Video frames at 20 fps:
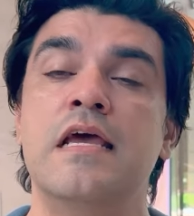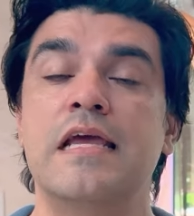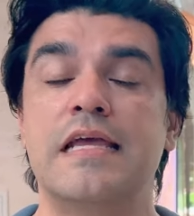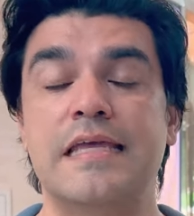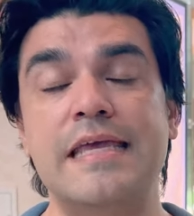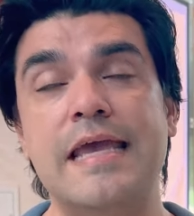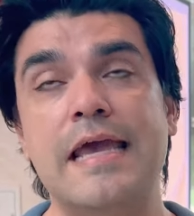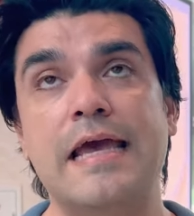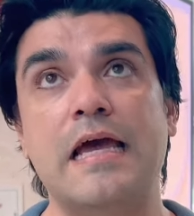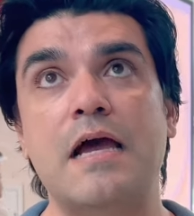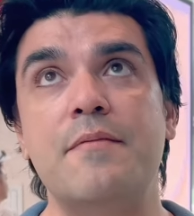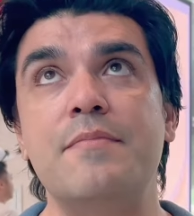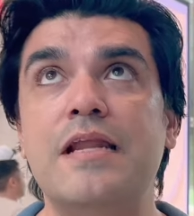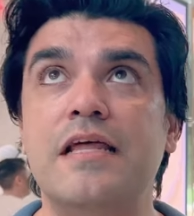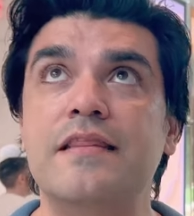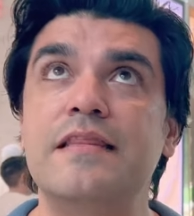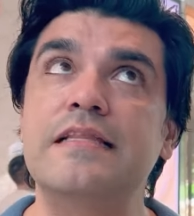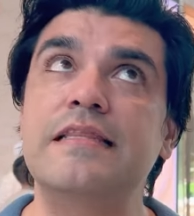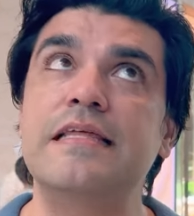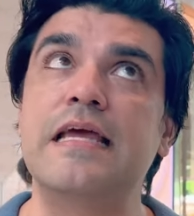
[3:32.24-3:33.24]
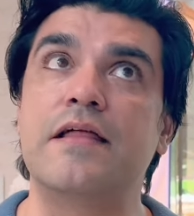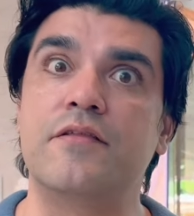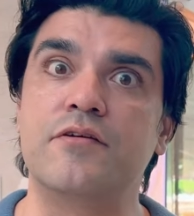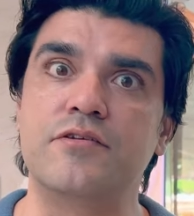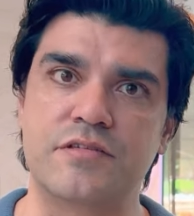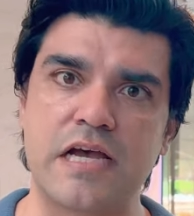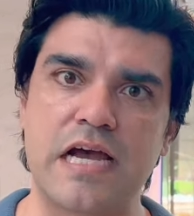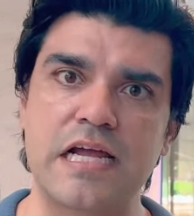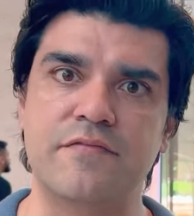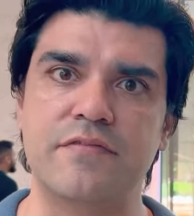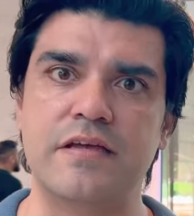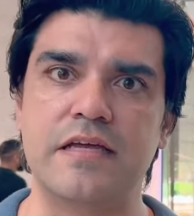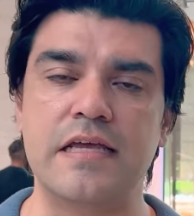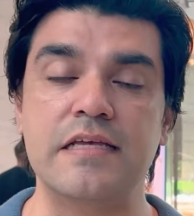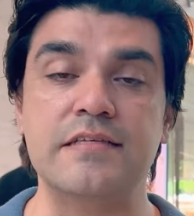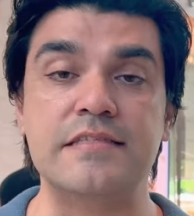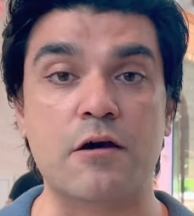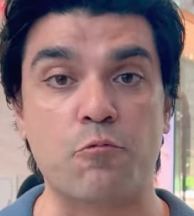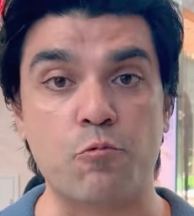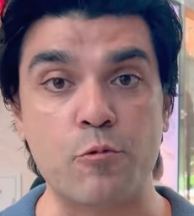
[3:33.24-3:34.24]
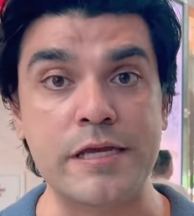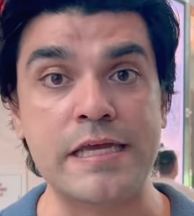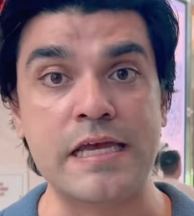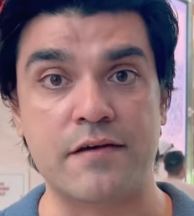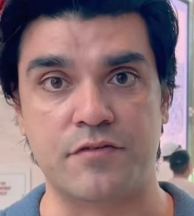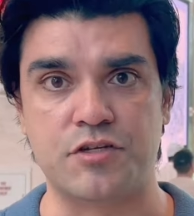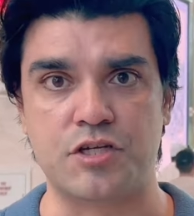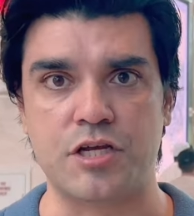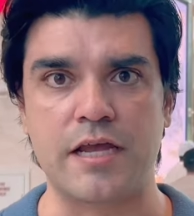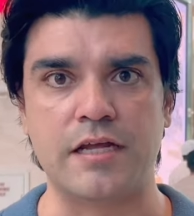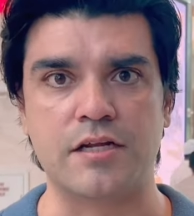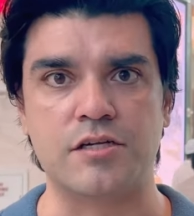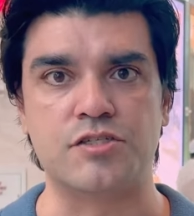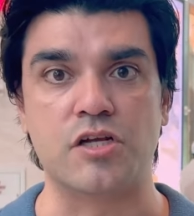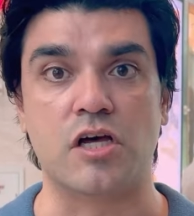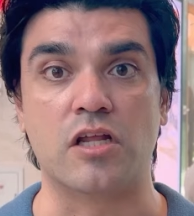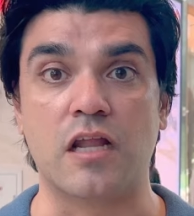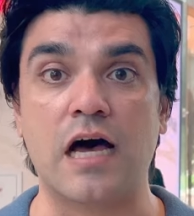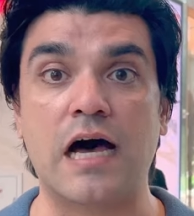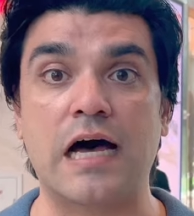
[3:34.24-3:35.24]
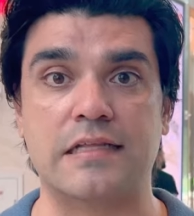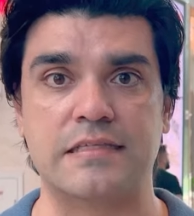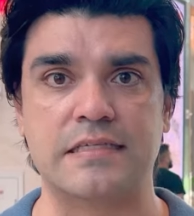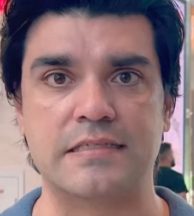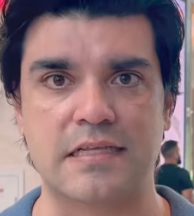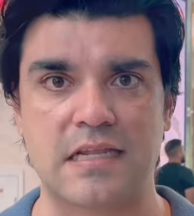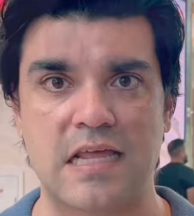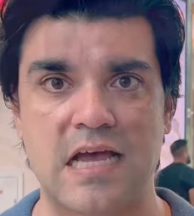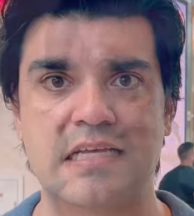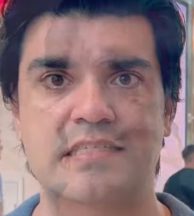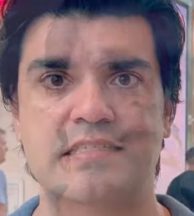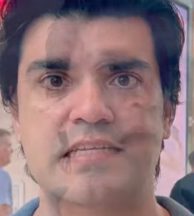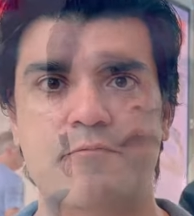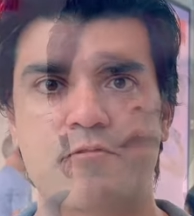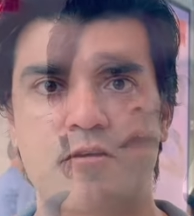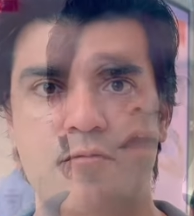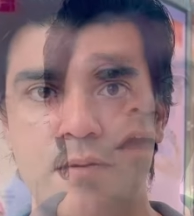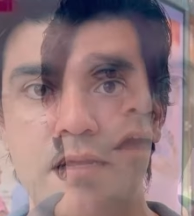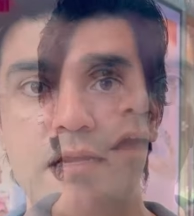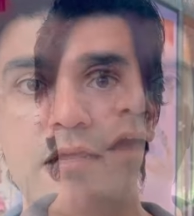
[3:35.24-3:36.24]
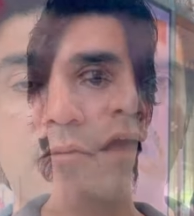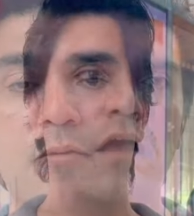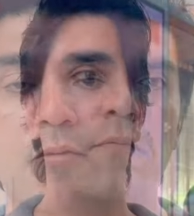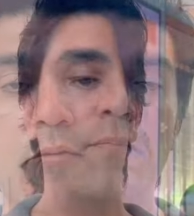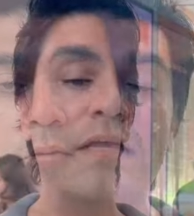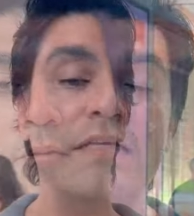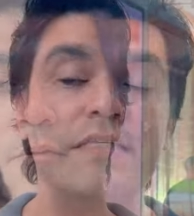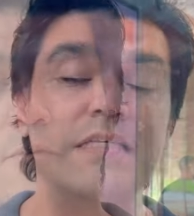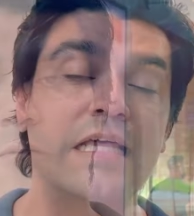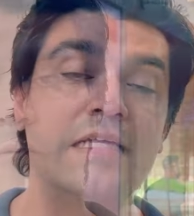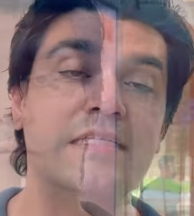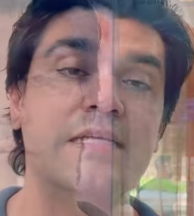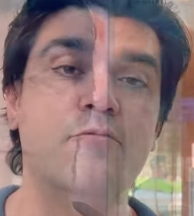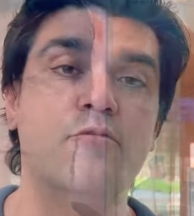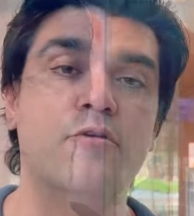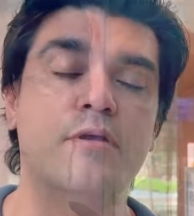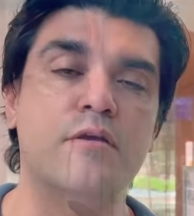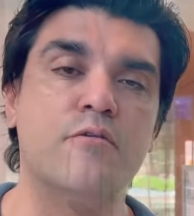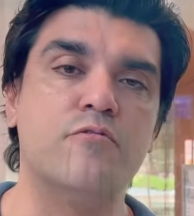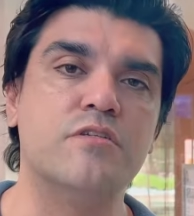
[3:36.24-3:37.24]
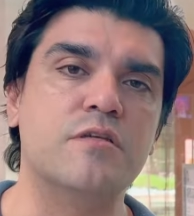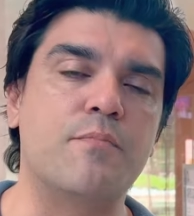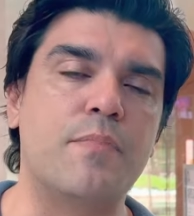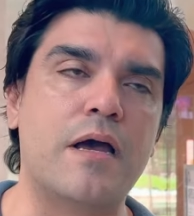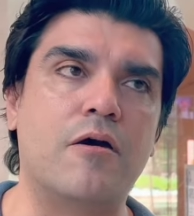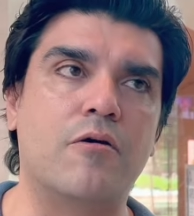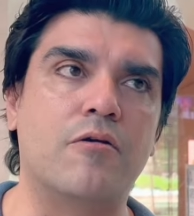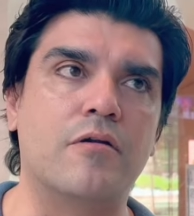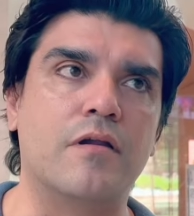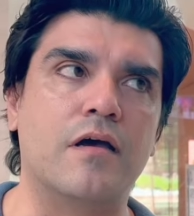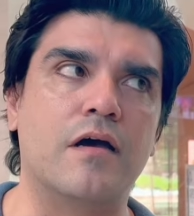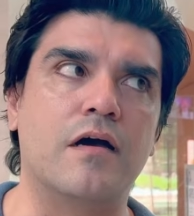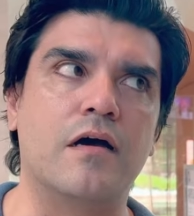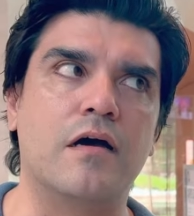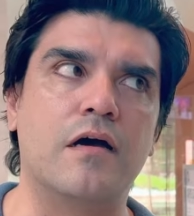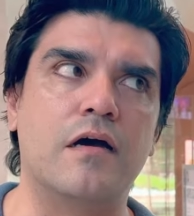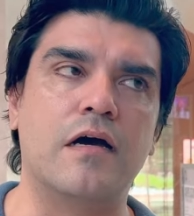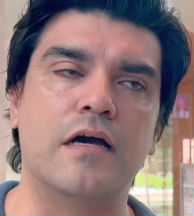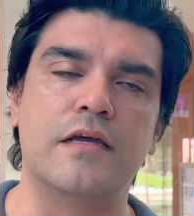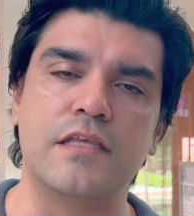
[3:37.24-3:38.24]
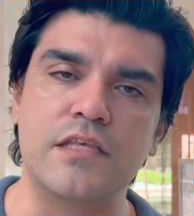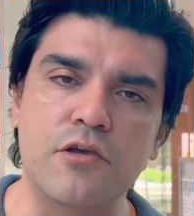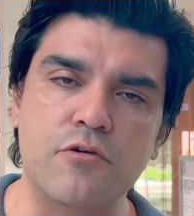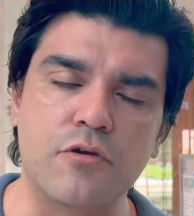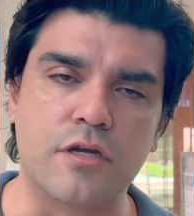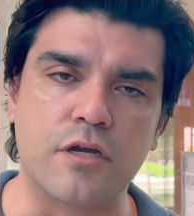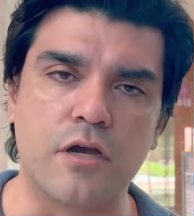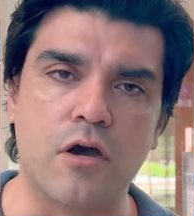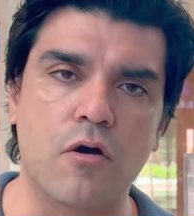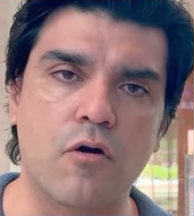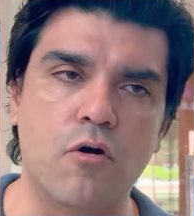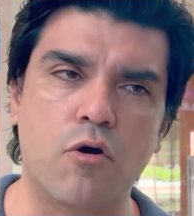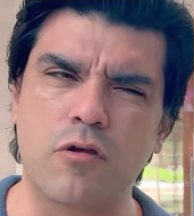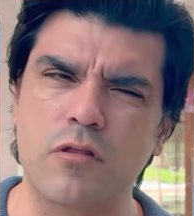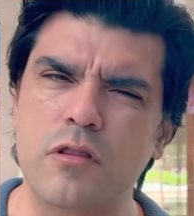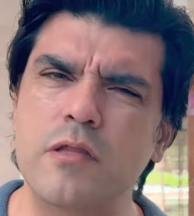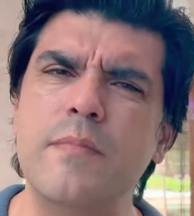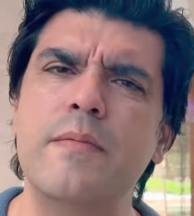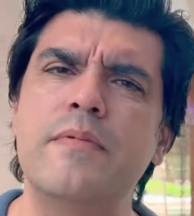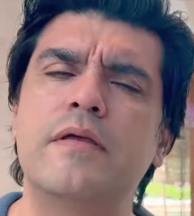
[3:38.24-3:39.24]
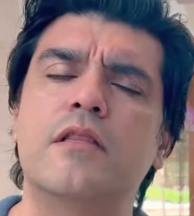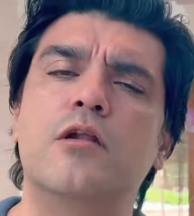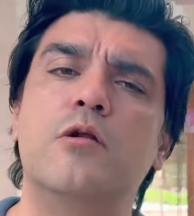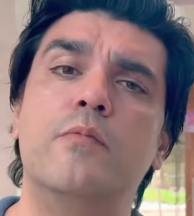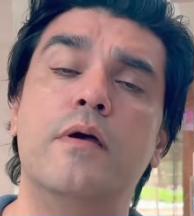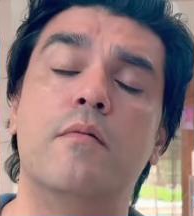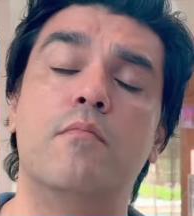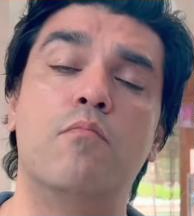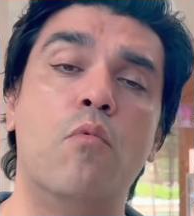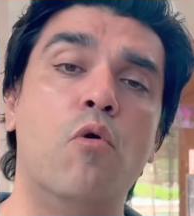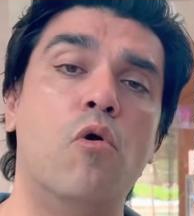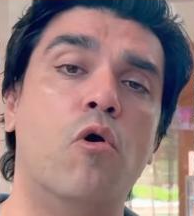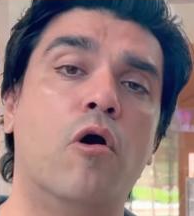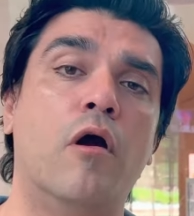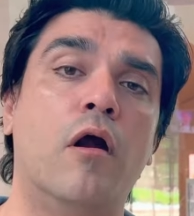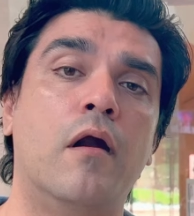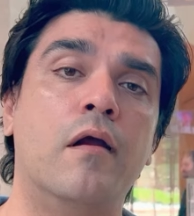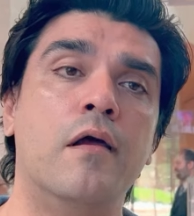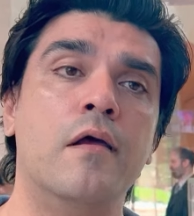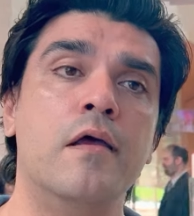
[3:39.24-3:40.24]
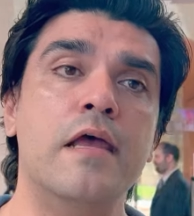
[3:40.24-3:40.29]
Yeah, I mean, I think the other side of it is that we have changed a lot since the last time we've been here. Because the last time we were here was about a year ago, or maybe a little bit more.